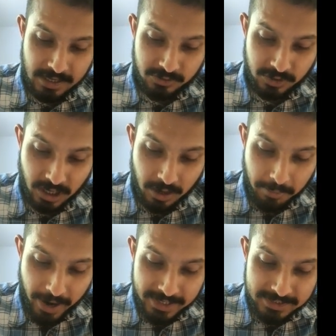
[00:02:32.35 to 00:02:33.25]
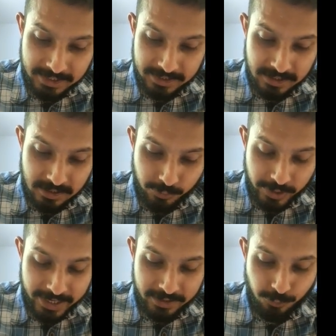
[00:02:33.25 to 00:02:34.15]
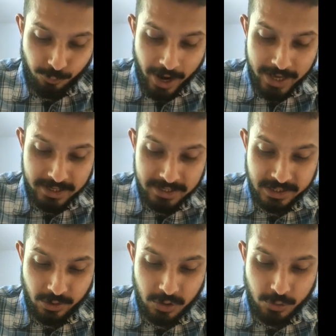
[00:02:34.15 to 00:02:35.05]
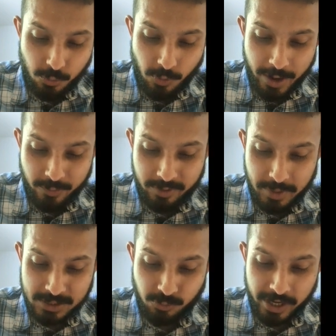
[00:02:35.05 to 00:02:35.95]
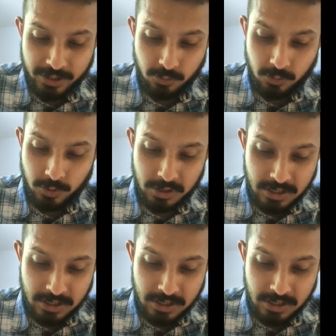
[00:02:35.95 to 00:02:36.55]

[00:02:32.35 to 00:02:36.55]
So the combined signal, we get y is equal to y1 plus y2.